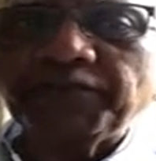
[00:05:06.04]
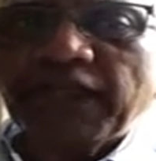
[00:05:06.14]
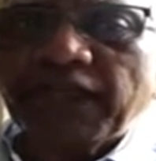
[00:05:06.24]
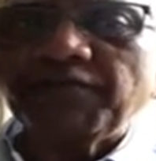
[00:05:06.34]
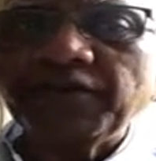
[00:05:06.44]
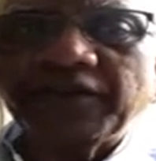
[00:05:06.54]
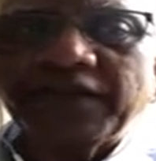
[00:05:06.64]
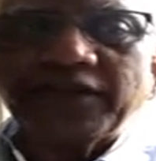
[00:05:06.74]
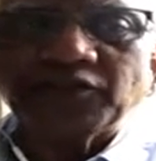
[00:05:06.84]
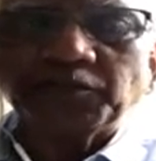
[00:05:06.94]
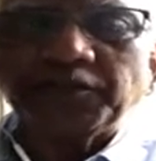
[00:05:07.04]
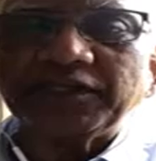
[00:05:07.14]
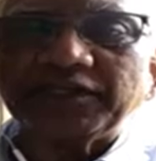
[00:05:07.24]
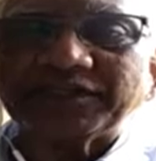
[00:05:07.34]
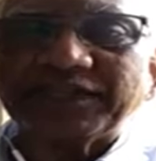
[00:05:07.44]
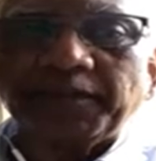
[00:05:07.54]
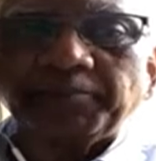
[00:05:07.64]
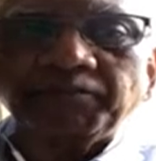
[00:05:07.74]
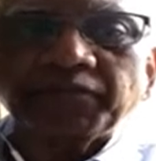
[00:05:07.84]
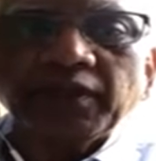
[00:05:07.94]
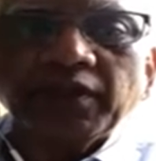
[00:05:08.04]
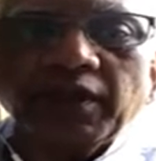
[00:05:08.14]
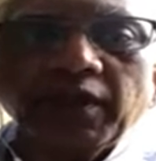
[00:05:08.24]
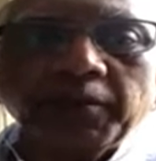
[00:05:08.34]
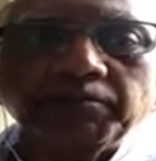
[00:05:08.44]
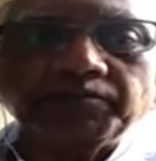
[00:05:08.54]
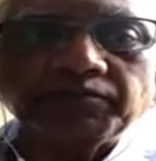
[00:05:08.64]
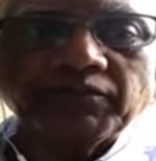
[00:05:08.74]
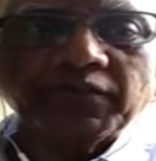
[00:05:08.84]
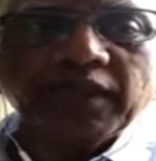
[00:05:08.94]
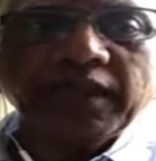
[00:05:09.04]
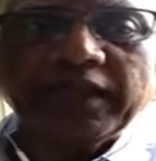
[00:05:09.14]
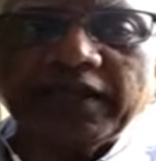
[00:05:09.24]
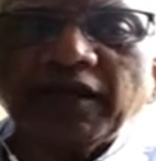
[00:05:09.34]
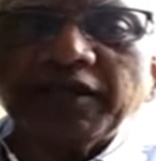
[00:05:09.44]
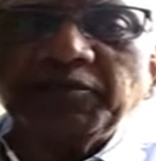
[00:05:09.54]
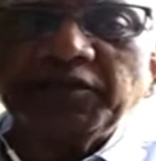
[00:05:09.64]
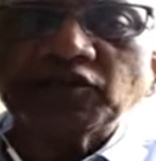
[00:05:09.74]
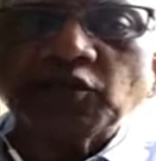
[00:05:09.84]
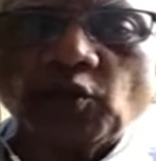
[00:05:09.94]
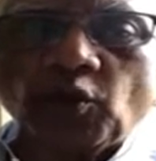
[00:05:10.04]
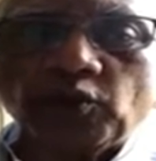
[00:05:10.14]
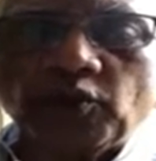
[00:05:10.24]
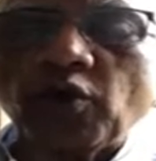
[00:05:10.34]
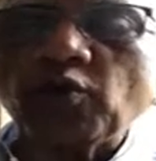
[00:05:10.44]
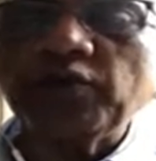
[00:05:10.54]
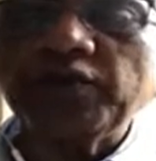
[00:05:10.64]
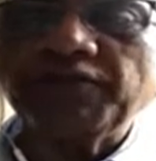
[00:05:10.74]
Everything has to be the same. Ekaki means alone, not only